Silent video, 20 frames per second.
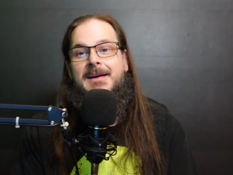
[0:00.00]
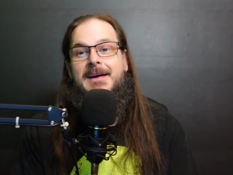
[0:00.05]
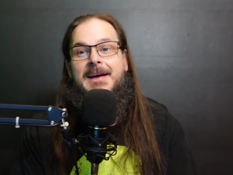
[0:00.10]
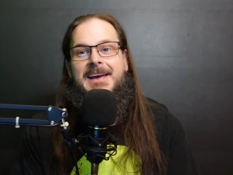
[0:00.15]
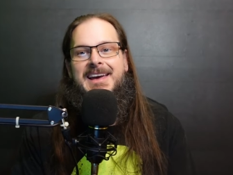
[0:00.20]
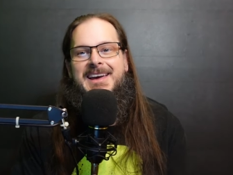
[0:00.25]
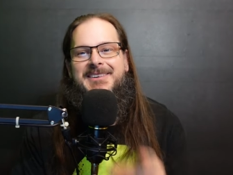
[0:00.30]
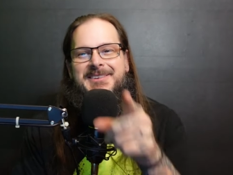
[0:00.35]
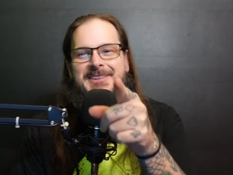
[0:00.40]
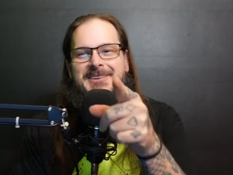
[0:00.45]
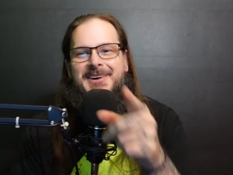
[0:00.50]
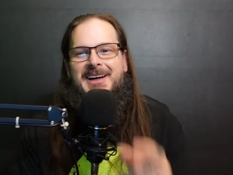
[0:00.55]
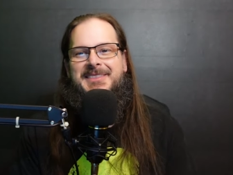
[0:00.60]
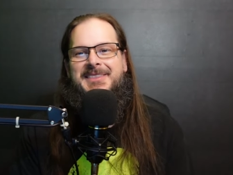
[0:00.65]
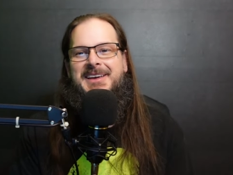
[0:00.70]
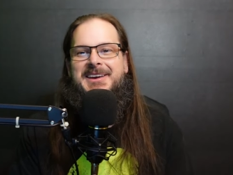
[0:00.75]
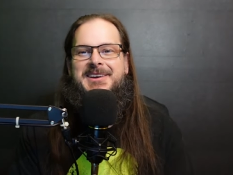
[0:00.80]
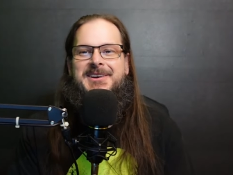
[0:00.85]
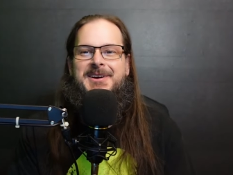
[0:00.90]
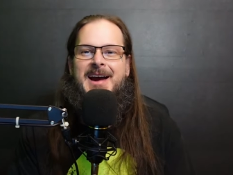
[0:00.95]
Even though I
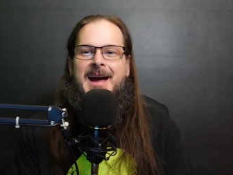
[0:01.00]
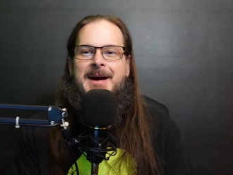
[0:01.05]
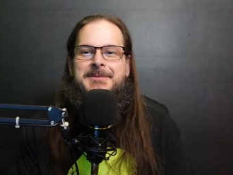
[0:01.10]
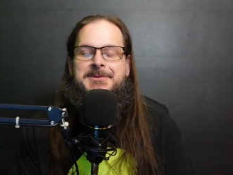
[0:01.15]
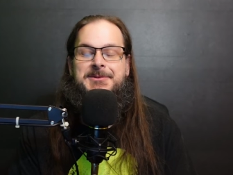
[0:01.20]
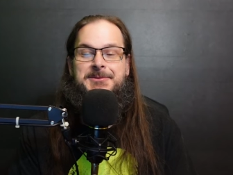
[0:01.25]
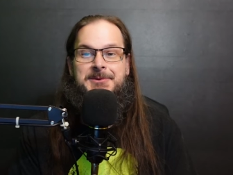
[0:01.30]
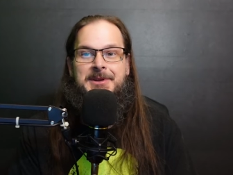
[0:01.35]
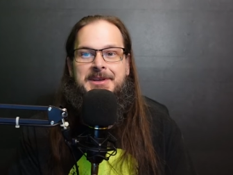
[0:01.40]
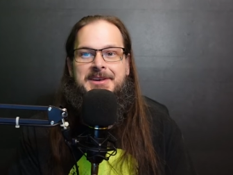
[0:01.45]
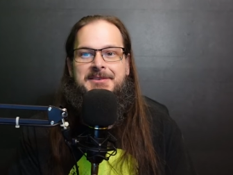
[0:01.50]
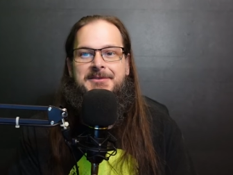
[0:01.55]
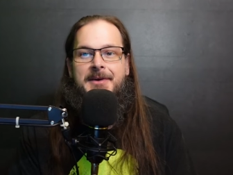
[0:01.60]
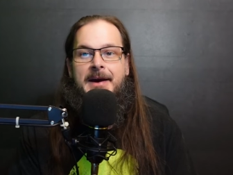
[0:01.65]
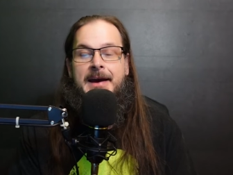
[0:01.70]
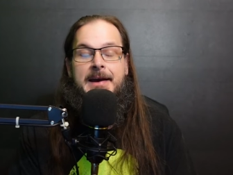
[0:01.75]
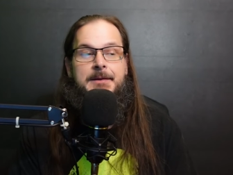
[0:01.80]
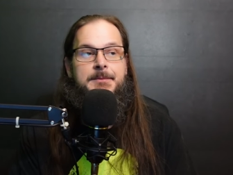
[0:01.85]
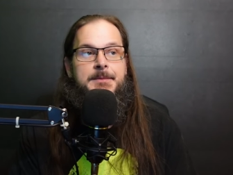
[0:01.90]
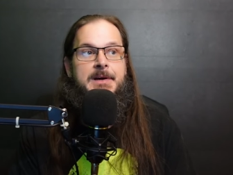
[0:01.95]
think your app's really
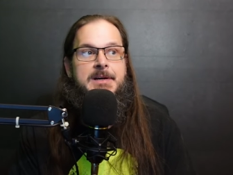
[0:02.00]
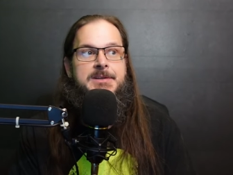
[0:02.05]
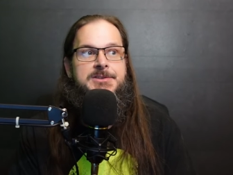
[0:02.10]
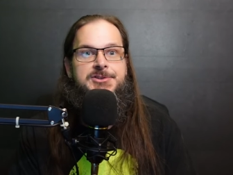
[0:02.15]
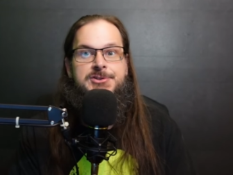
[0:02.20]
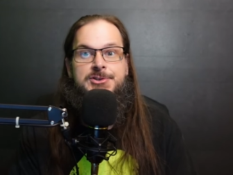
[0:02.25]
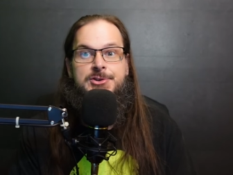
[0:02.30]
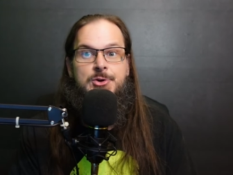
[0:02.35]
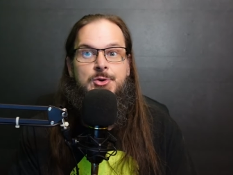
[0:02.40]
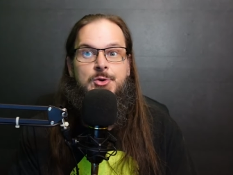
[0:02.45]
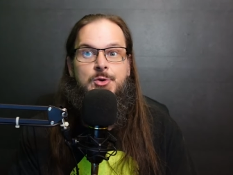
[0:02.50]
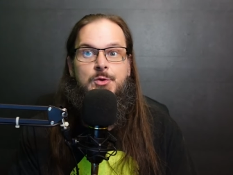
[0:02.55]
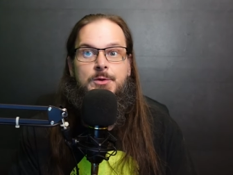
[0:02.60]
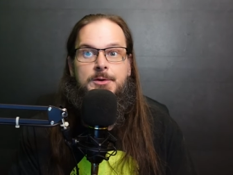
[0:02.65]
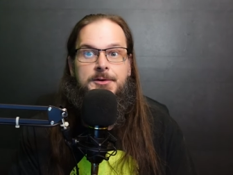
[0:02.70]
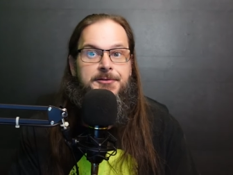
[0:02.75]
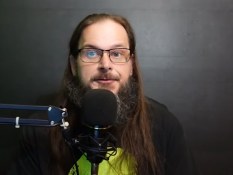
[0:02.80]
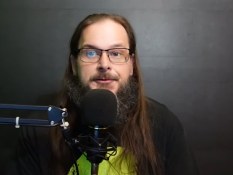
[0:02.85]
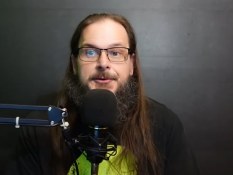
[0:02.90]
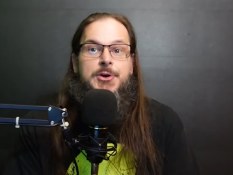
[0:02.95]
fake because you
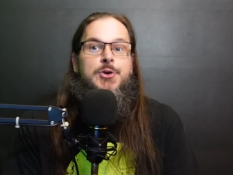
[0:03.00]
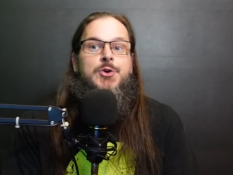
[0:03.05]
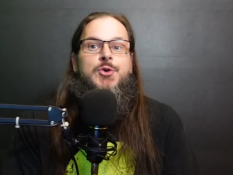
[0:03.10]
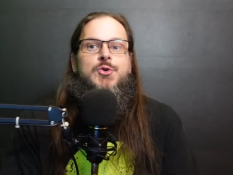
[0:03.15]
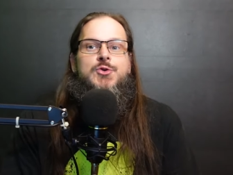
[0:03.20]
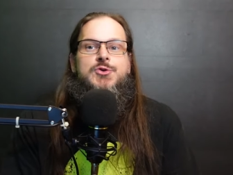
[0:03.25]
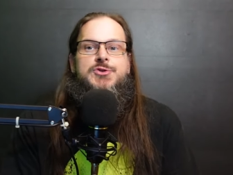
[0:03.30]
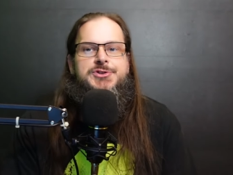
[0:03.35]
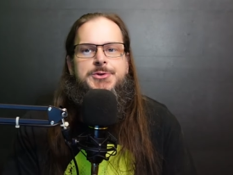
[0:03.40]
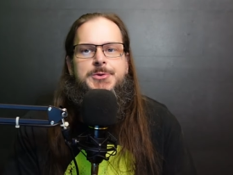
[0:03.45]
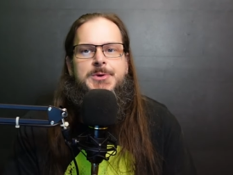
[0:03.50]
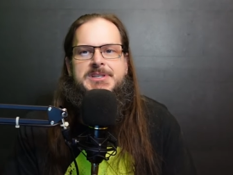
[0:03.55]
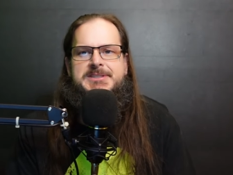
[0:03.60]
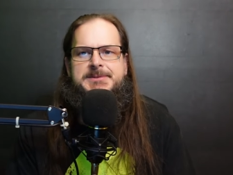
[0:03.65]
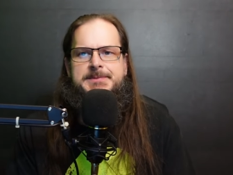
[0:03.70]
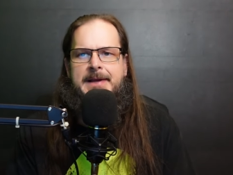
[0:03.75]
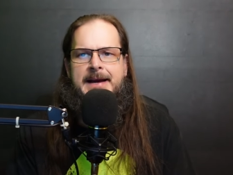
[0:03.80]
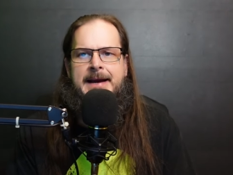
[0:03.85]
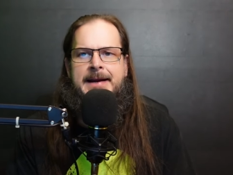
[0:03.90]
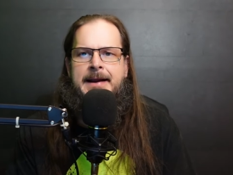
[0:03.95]
refuse to
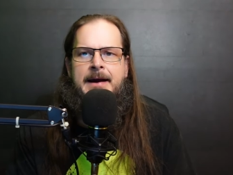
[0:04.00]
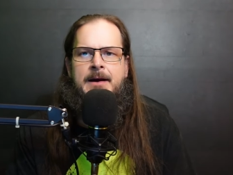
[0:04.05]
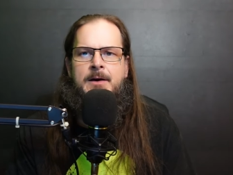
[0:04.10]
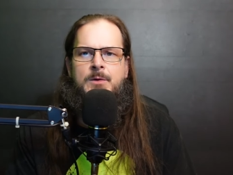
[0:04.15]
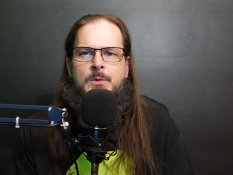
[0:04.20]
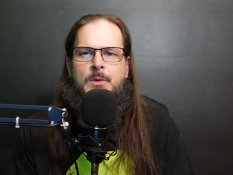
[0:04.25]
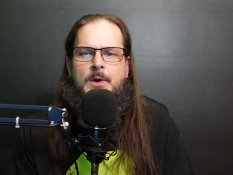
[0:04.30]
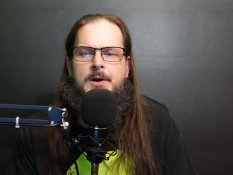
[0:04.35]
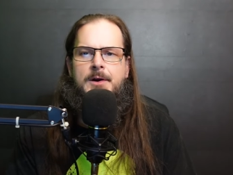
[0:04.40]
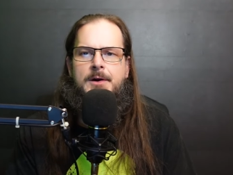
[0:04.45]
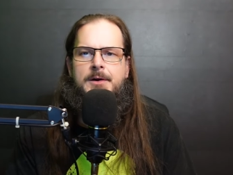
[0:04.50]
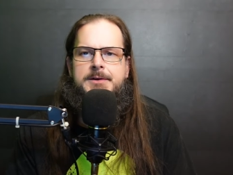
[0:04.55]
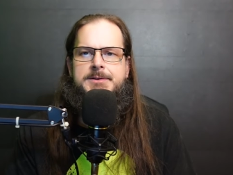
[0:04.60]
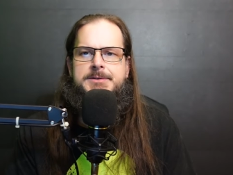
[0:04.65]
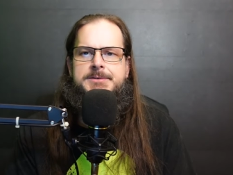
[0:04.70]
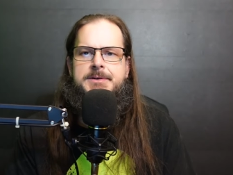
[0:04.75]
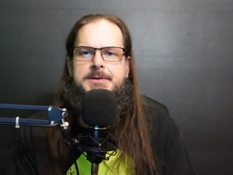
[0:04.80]
explain how it works.